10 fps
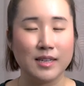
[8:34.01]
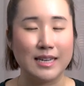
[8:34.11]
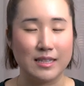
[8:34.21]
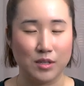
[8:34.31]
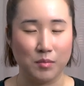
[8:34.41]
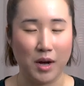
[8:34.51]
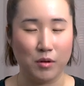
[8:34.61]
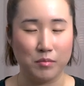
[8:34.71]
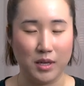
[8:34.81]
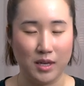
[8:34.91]
It's
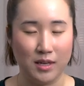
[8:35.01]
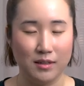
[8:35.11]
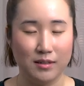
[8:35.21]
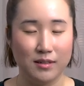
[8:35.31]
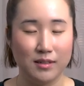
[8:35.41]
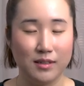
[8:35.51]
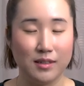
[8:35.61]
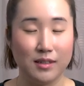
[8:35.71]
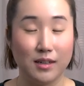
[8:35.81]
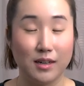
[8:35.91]
about me
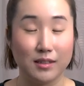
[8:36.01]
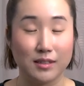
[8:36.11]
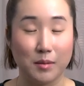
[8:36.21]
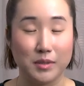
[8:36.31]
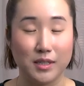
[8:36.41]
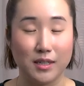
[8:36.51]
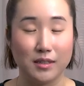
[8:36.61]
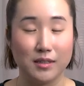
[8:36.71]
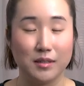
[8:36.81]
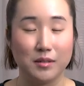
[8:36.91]
accepting
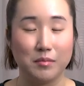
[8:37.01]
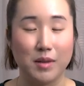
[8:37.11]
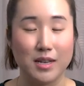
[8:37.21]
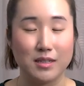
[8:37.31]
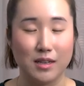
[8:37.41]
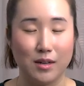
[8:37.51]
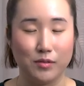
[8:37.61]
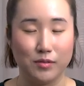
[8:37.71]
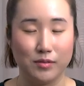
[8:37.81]
myself.